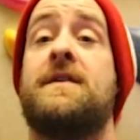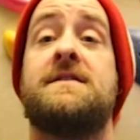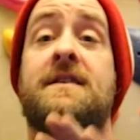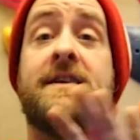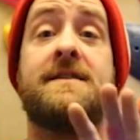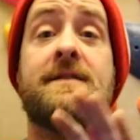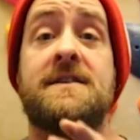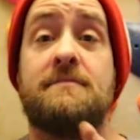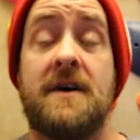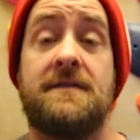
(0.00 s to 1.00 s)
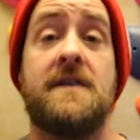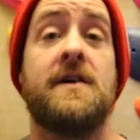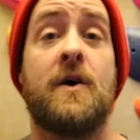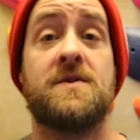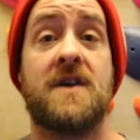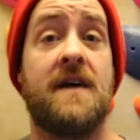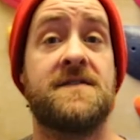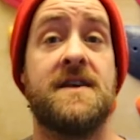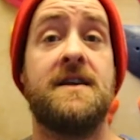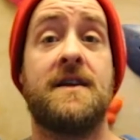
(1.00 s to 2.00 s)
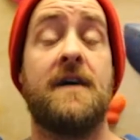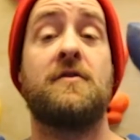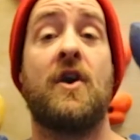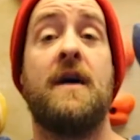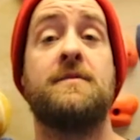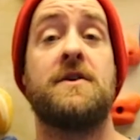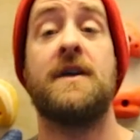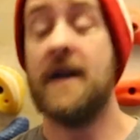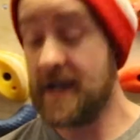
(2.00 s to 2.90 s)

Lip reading: These are my favourite holds that I've seen, that I've climbed on,